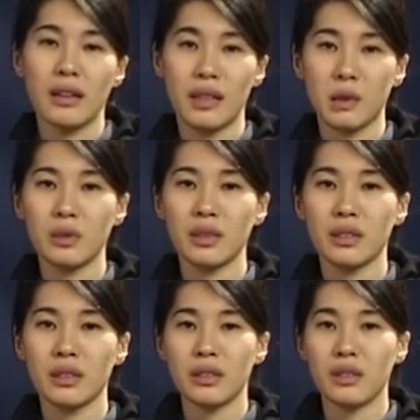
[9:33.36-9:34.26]
They would
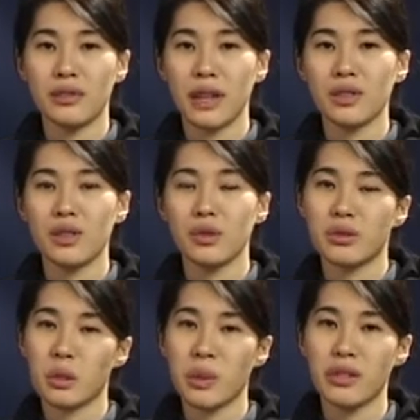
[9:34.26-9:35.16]
affect you,
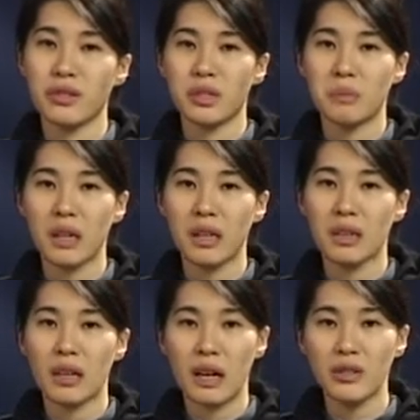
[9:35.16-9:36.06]
the way you
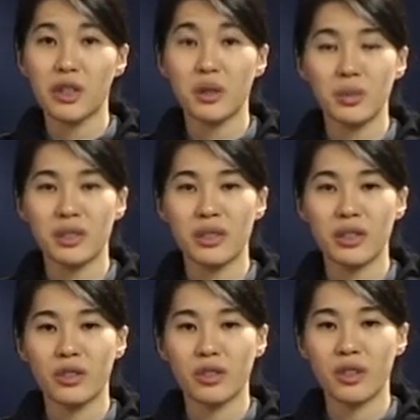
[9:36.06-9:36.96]
speak, how you're going to
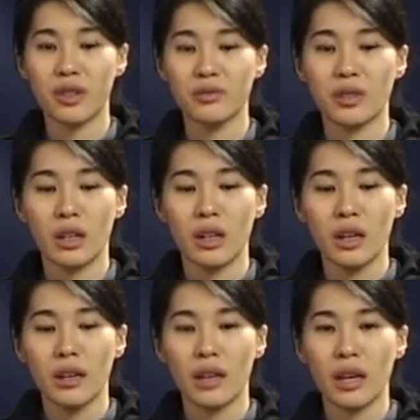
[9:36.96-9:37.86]
present yourself,
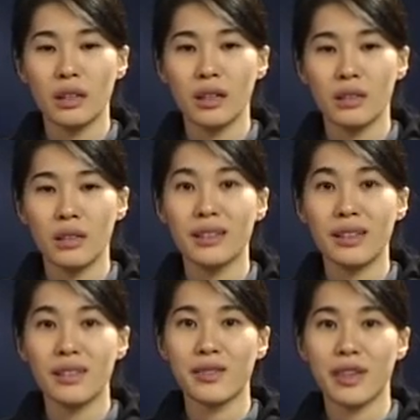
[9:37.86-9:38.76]
okay? It
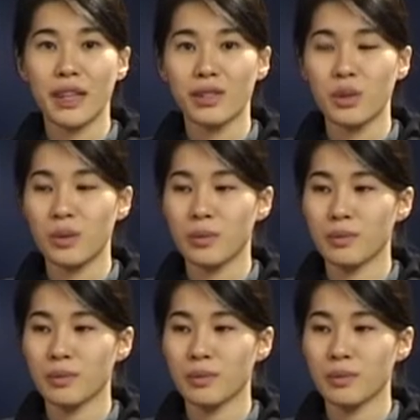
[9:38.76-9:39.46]
does affect you.